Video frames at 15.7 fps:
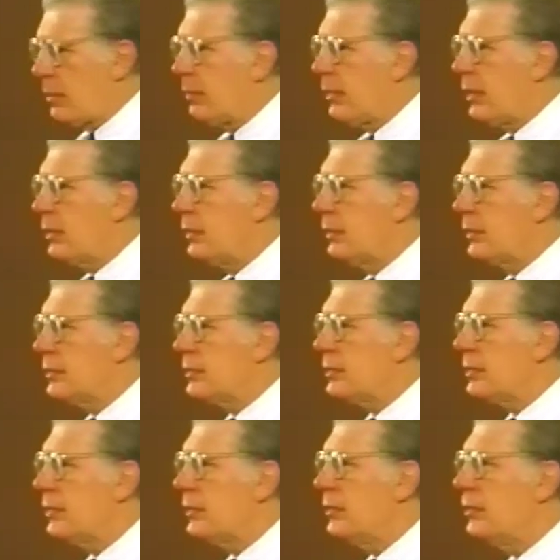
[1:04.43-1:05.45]

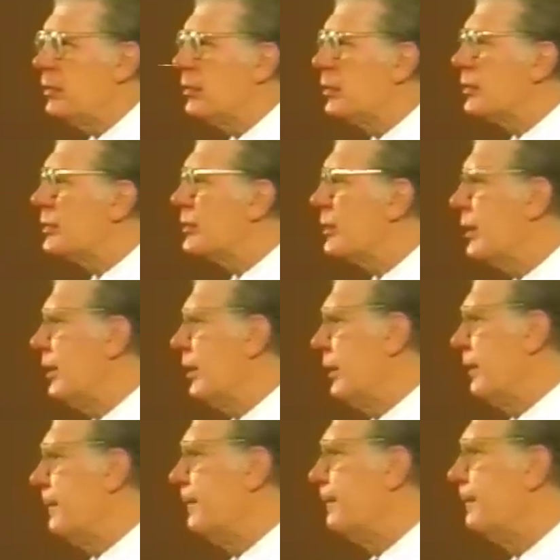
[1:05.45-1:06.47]
because you couldn't see
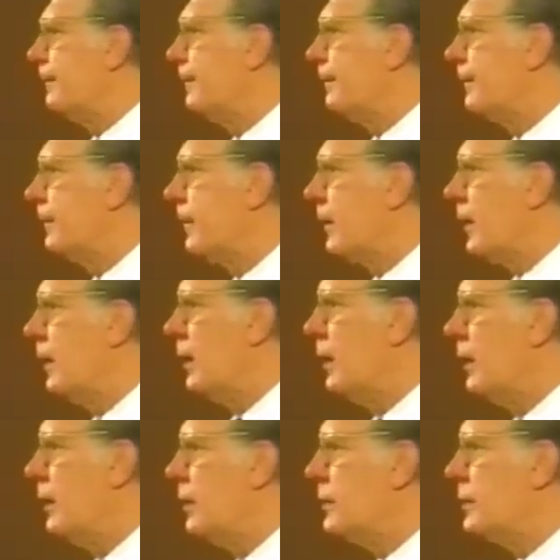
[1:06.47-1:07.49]
it.
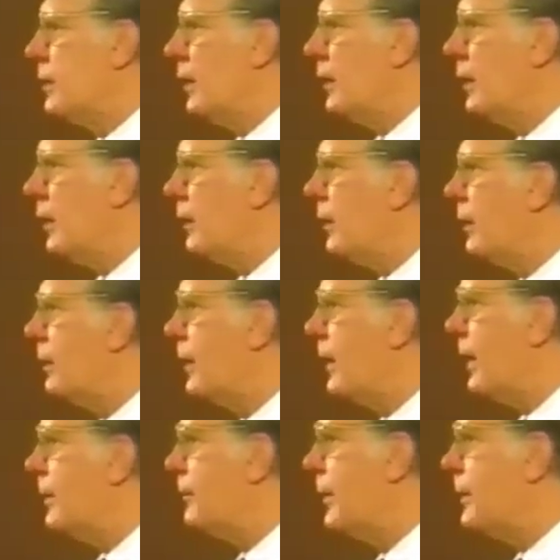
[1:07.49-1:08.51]
So you didn't know
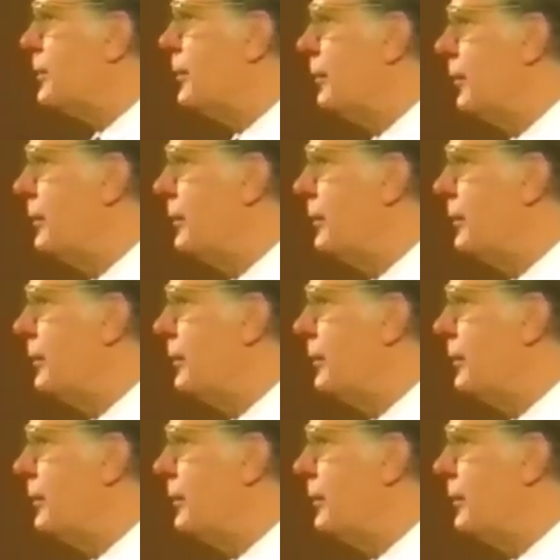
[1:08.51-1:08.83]
how much of